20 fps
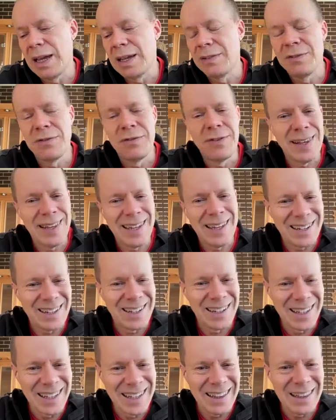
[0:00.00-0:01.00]
eat fairly
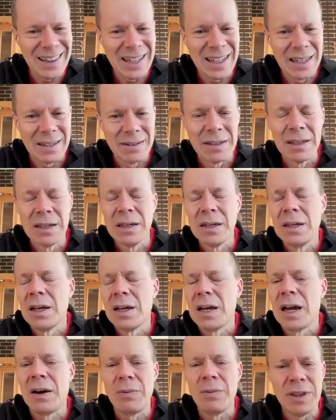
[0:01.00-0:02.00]
cleanly
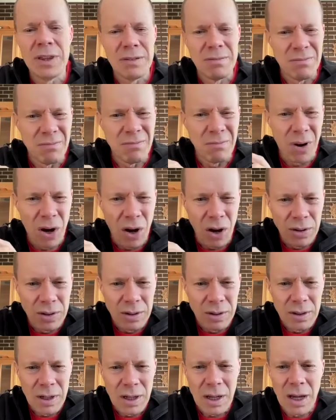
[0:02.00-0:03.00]
with
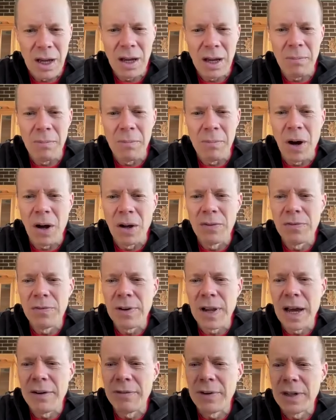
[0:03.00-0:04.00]
mild
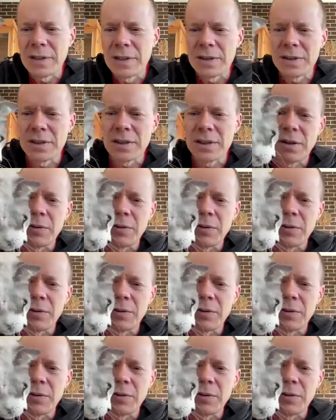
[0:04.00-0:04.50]
flavorings.